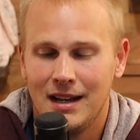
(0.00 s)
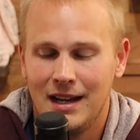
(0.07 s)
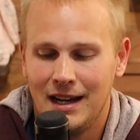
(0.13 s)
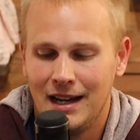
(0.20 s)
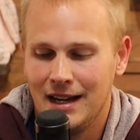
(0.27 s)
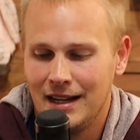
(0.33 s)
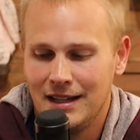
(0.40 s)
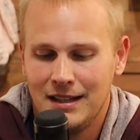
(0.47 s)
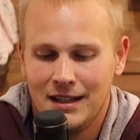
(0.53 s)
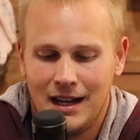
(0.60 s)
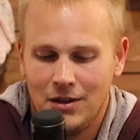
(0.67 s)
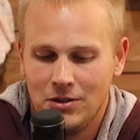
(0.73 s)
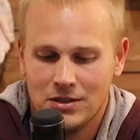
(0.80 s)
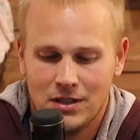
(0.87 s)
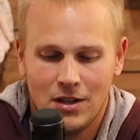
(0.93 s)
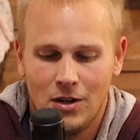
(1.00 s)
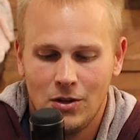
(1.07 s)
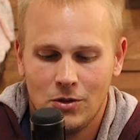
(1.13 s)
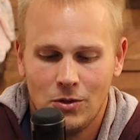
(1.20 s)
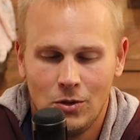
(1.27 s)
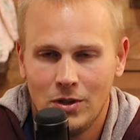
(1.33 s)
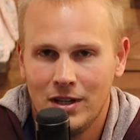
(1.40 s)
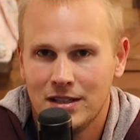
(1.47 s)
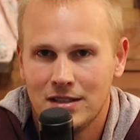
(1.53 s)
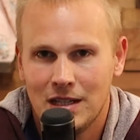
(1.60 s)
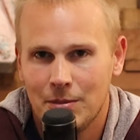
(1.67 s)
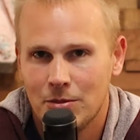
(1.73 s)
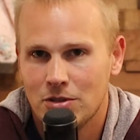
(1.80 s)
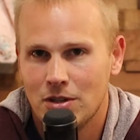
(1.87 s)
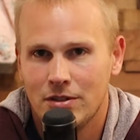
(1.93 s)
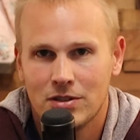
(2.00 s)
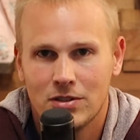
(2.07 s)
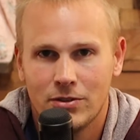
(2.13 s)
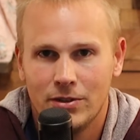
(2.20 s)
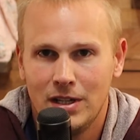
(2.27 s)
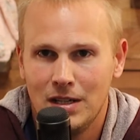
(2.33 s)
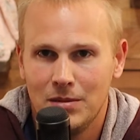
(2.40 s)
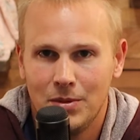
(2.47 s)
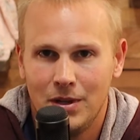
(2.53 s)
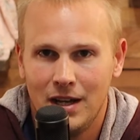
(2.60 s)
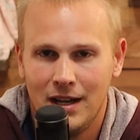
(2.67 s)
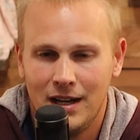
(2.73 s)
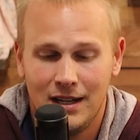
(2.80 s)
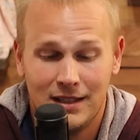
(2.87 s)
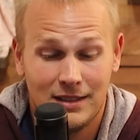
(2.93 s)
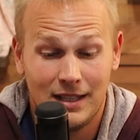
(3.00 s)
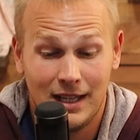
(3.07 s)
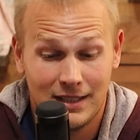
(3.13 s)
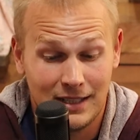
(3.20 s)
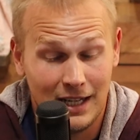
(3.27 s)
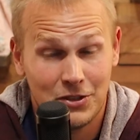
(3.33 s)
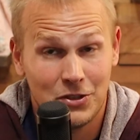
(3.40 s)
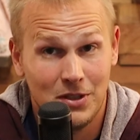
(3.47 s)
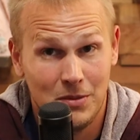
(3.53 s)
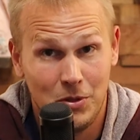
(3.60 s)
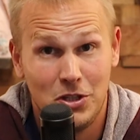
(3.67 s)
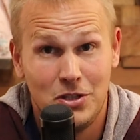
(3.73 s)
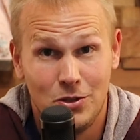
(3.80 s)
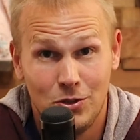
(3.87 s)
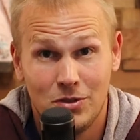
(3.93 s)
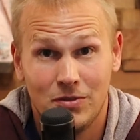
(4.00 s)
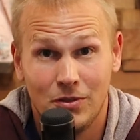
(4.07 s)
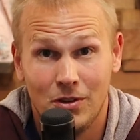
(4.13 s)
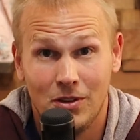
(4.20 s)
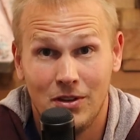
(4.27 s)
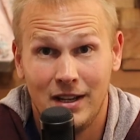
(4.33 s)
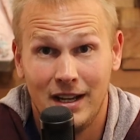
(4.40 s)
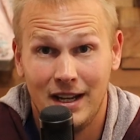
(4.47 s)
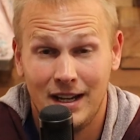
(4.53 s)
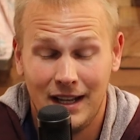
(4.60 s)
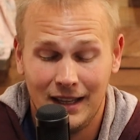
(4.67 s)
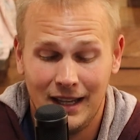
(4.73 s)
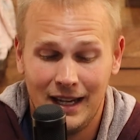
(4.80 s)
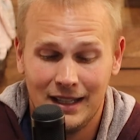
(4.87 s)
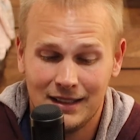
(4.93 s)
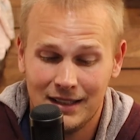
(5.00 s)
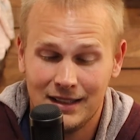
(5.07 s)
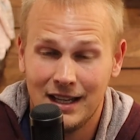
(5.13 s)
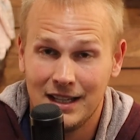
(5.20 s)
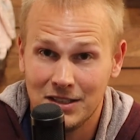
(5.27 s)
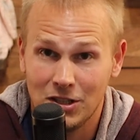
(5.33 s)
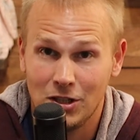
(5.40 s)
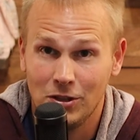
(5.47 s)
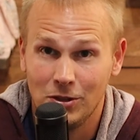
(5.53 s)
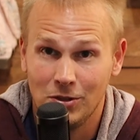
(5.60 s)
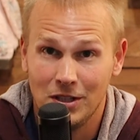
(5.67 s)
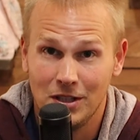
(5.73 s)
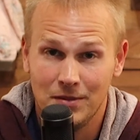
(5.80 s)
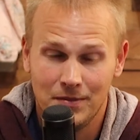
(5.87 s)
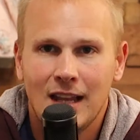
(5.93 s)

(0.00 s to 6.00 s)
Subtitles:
and I was like, oh cool, it has temperature on the screen, but that's actually been useful, and I like that that's included.